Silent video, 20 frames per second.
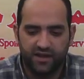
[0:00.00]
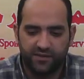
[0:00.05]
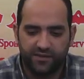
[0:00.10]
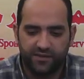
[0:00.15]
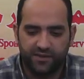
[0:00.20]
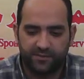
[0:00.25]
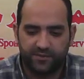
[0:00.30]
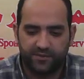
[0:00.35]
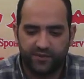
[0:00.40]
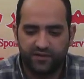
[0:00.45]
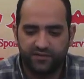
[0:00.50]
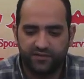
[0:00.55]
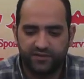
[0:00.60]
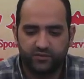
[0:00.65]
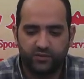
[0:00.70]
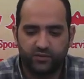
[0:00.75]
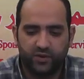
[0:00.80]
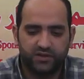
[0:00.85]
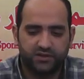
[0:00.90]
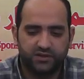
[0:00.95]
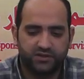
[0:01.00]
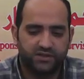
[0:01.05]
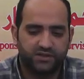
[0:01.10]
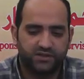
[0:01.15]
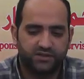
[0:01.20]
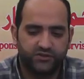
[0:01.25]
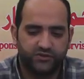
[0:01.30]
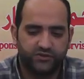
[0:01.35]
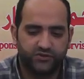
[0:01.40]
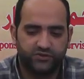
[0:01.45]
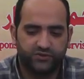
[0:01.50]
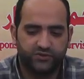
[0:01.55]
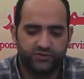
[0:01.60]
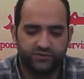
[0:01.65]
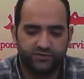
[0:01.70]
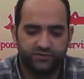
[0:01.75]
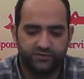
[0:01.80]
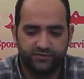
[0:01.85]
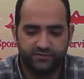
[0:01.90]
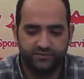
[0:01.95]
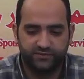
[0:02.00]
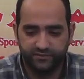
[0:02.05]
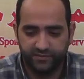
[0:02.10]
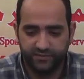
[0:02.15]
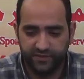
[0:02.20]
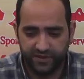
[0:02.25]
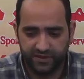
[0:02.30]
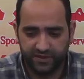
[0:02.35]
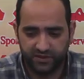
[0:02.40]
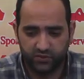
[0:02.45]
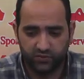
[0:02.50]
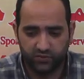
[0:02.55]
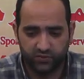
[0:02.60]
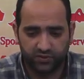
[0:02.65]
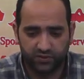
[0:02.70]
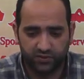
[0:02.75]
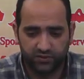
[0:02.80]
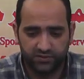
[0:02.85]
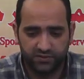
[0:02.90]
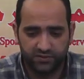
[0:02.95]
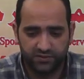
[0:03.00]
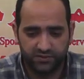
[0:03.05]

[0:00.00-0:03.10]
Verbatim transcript: The Prophet wanted to, the two roads